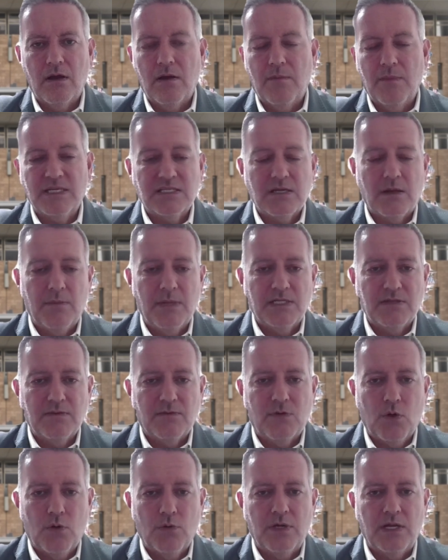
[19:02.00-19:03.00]
Hamas. Hamas
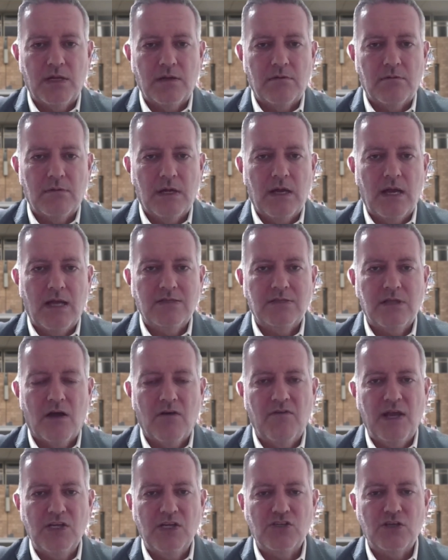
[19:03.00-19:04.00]
have called it a
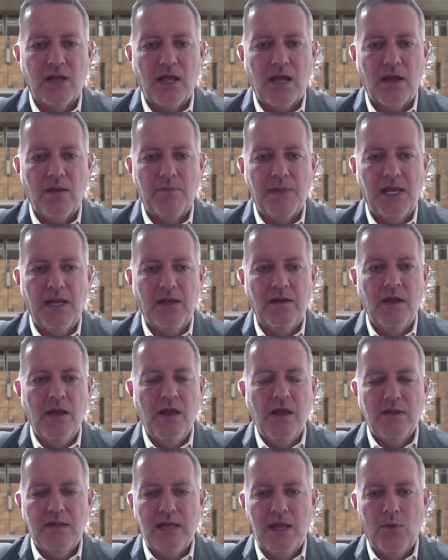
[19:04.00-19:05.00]
starvation campaign.
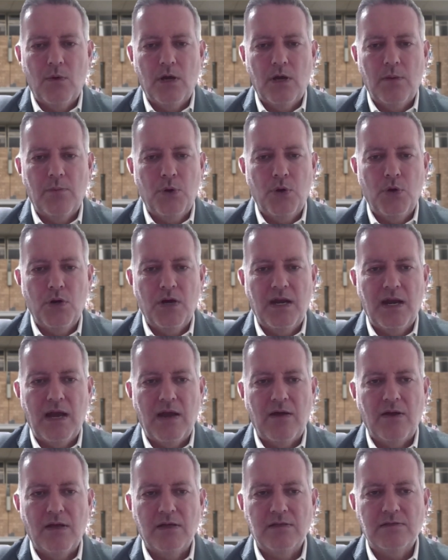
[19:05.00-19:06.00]
They want to put it
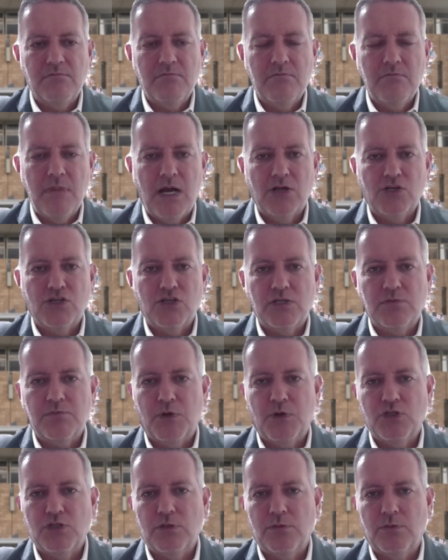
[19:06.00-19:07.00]
out as much as
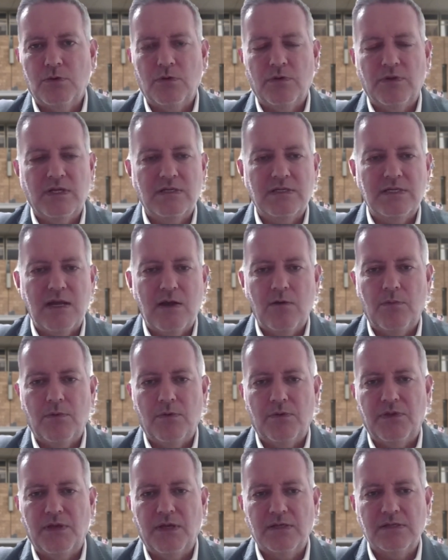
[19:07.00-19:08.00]
possible that
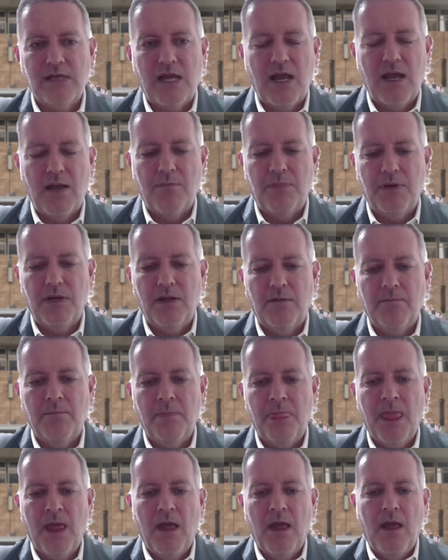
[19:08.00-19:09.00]
terrible things are happening,
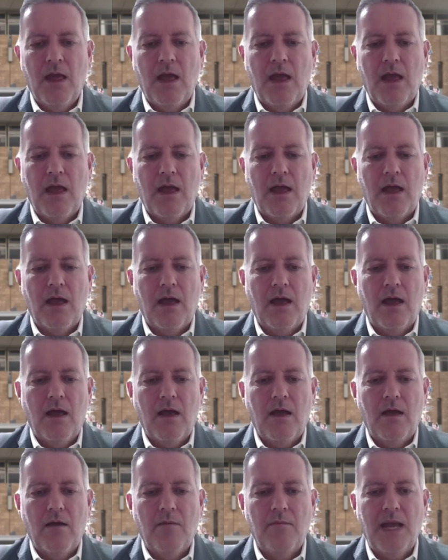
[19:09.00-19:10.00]

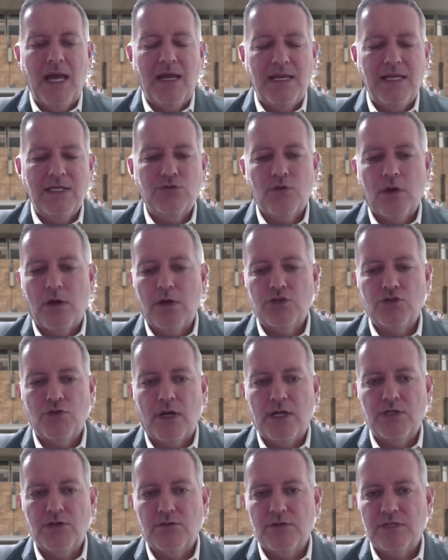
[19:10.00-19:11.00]
and Israel is
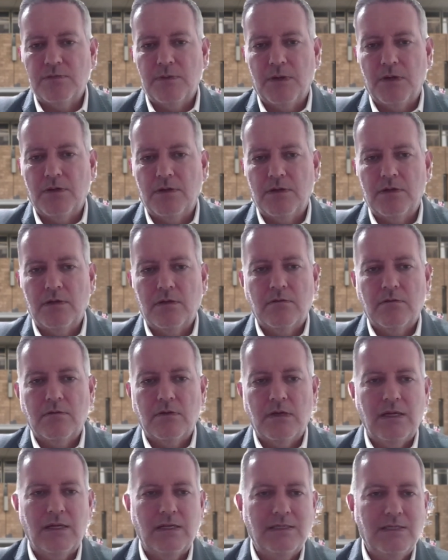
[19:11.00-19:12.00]
trying to respond.
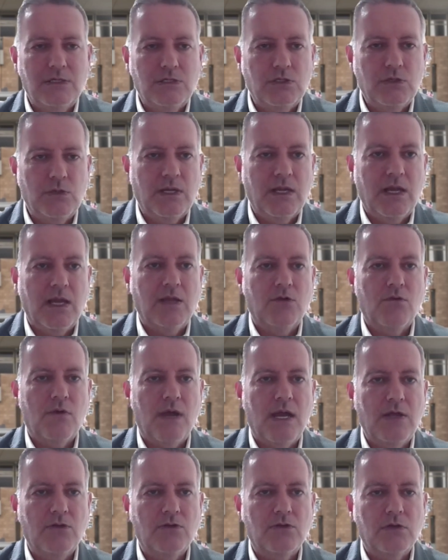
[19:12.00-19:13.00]
Is it doing a
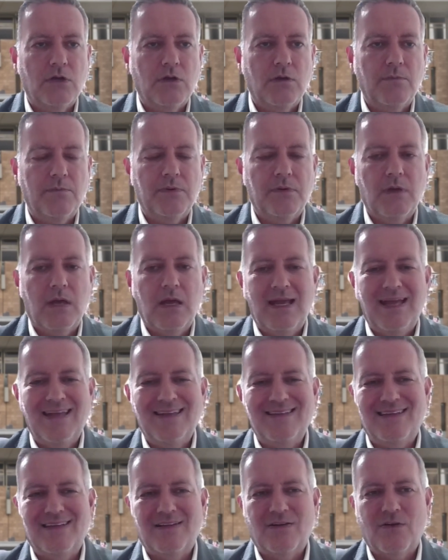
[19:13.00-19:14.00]
great job?
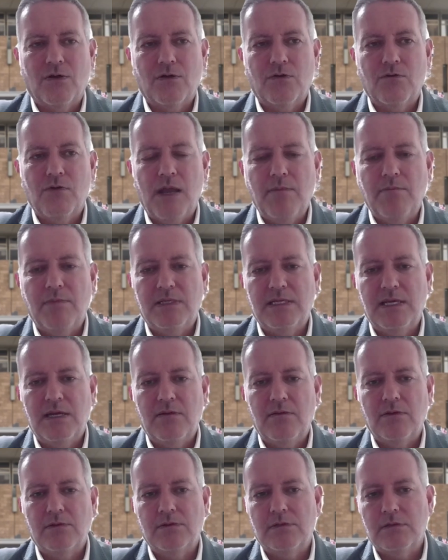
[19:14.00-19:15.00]
Is it got great
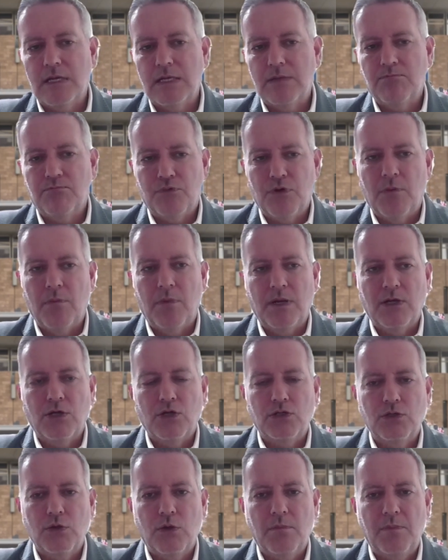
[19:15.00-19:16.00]
materials? It probably
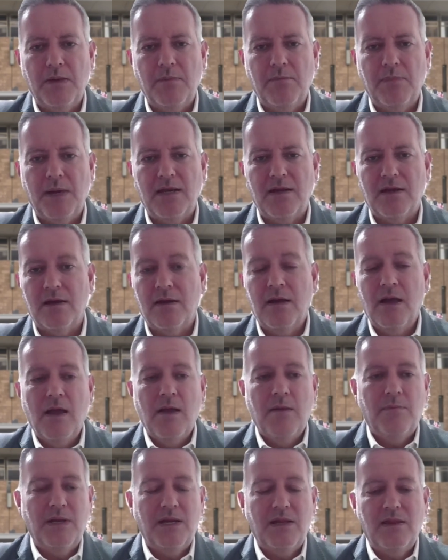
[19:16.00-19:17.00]
could do a bit better.
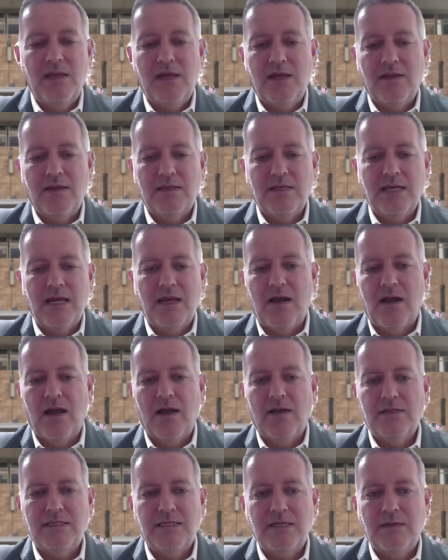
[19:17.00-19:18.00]
But at the end of the day,
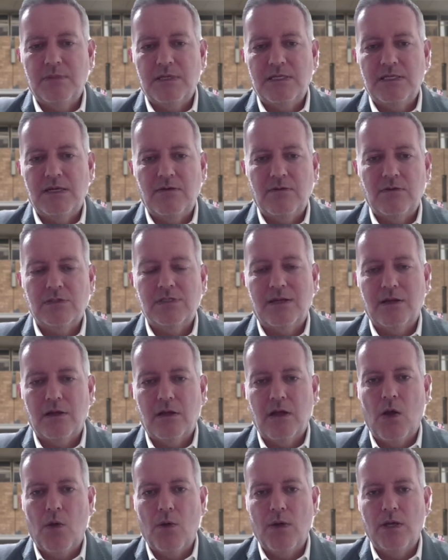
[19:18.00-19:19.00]
I see materials that are
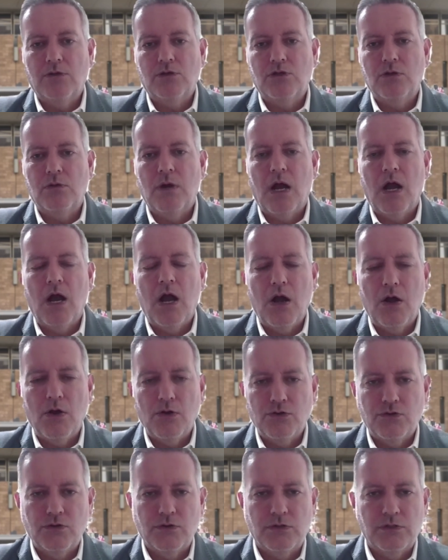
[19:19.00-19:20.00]
going to
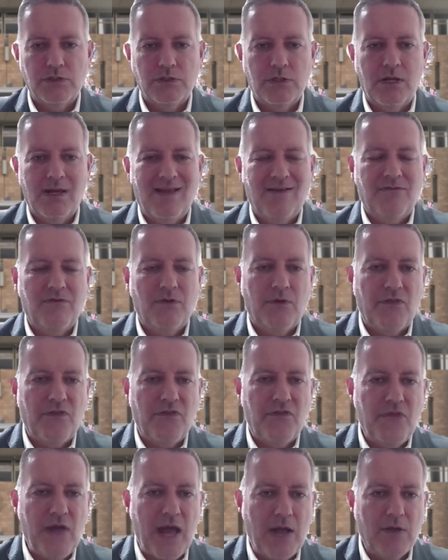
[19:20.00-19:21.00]
hundreds, if not
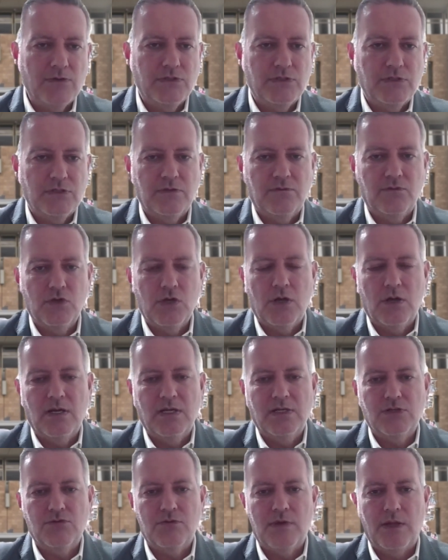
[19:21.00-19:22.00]
thousands, of
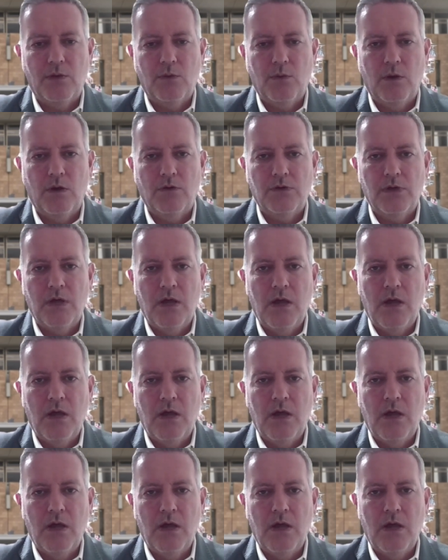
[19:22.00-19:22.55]
journalists around the world,